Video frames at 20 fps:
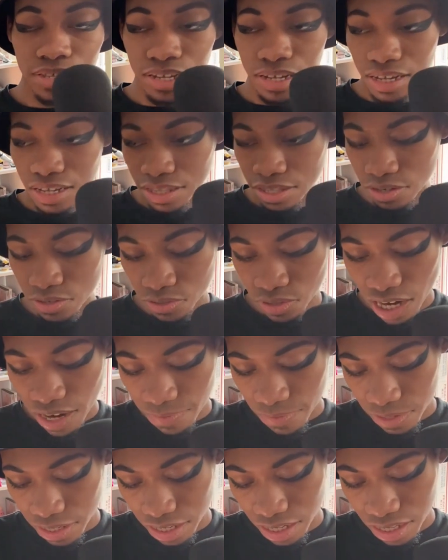their
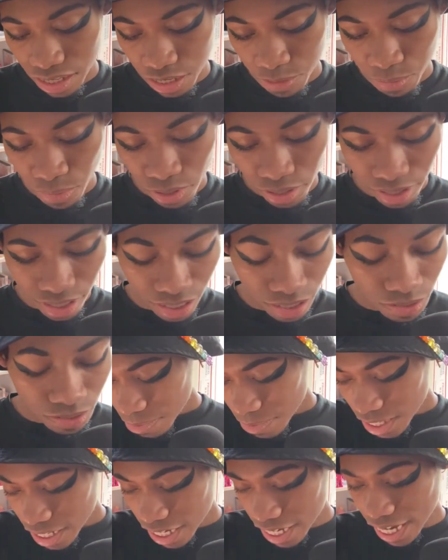drivers, and in this book they do.
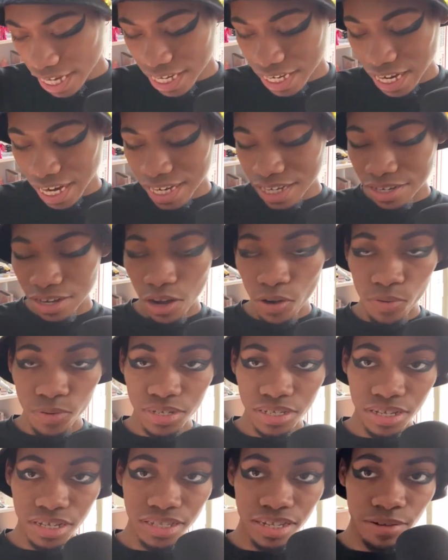And I always
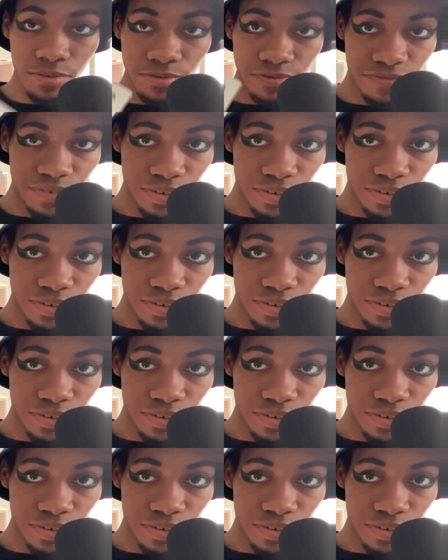thought that was very